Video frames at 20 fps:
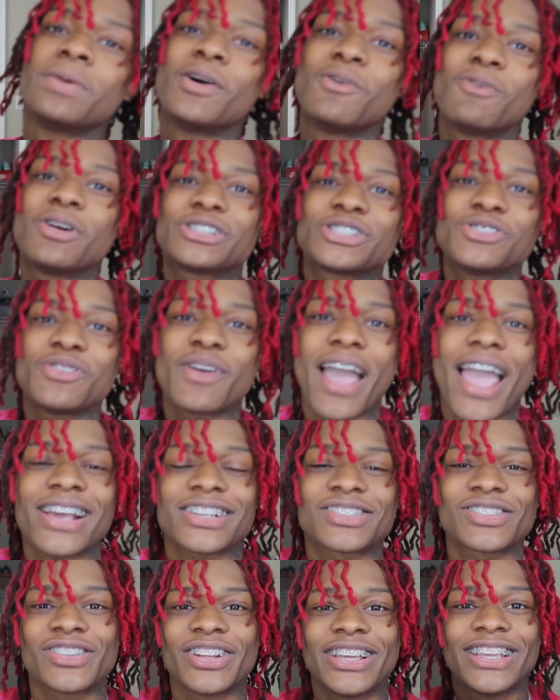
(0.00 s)
but once you
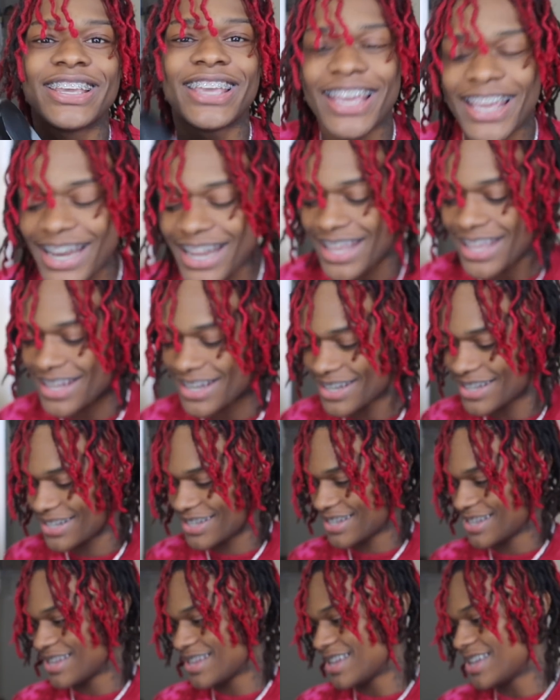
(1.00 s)
actually get it,
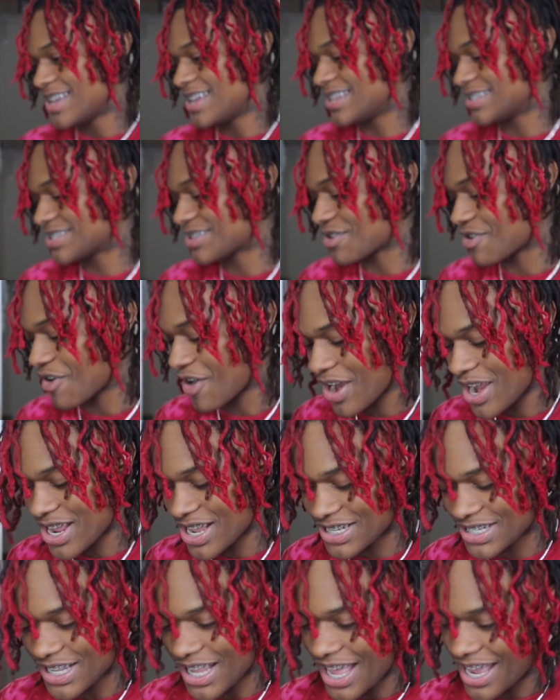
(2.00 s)
it's crazy.
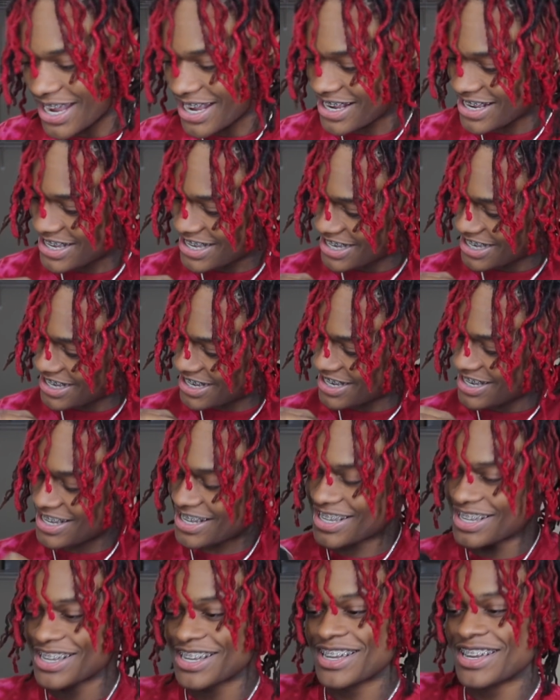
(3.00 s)
It's like
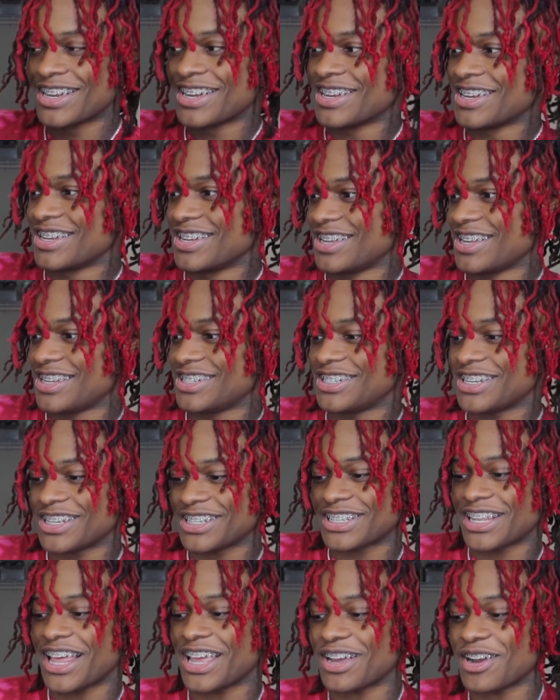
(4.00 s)
it's
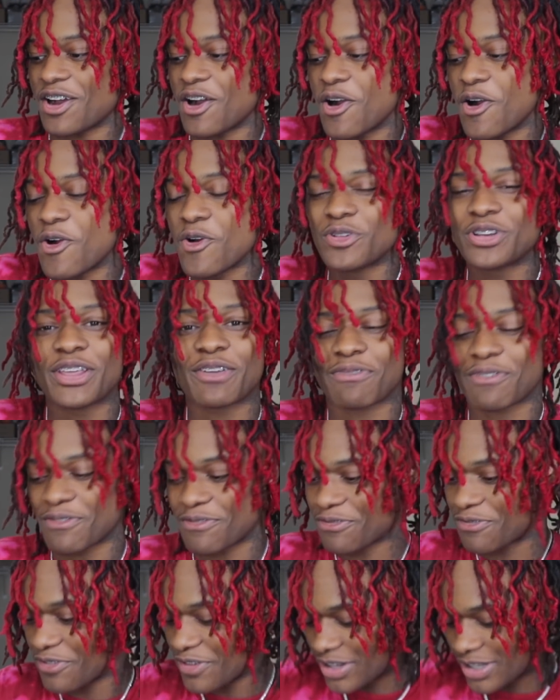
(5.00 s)
just like a whole different
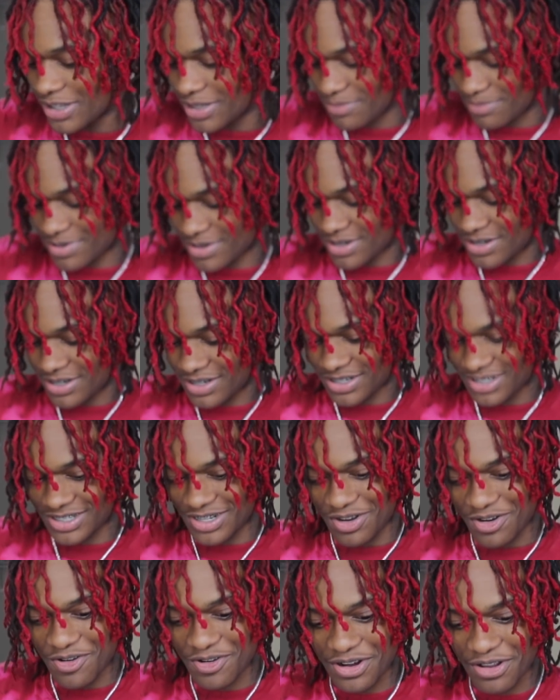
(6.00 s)
feeling, bro. It's
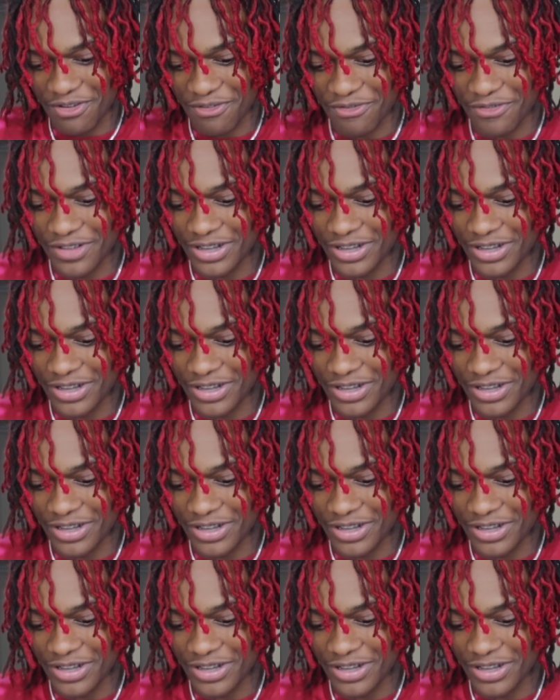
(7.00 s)
a whole different